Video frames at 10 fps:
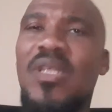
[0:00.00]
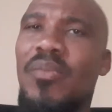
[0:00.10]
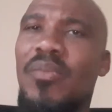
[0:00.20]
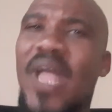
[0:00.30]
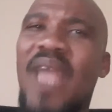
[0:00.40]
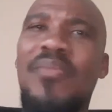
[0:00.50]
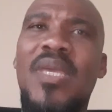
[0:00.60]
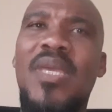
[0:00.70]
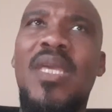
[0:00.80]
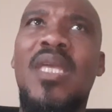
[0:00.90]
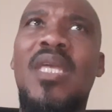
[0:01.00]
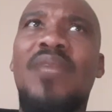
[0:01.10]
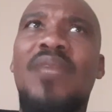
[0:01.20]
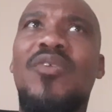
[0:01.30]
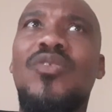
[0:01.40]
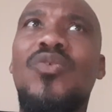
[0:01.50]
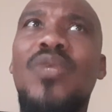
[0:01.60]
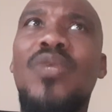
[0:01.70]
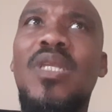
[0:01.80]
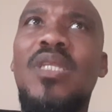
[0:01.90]
of black men for
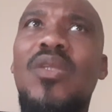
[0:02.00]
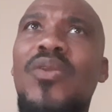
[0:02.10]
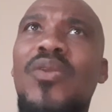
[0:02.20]
20, 30